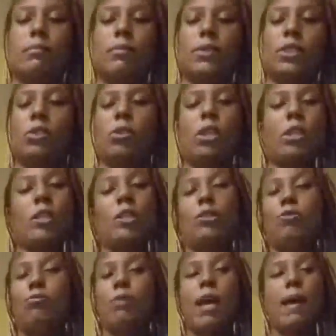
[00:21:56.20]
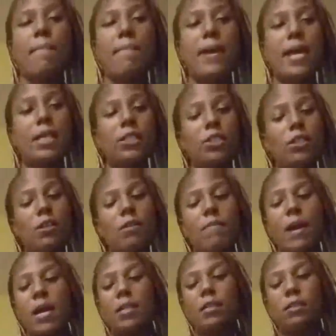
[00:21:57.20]
So either you're not passionate
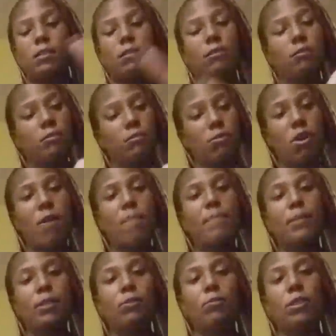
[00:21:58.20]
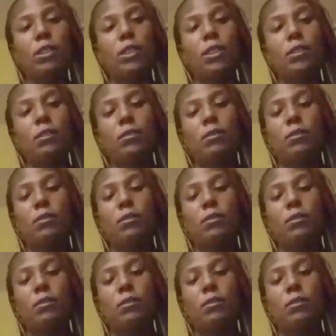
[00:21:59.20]
about the opportunity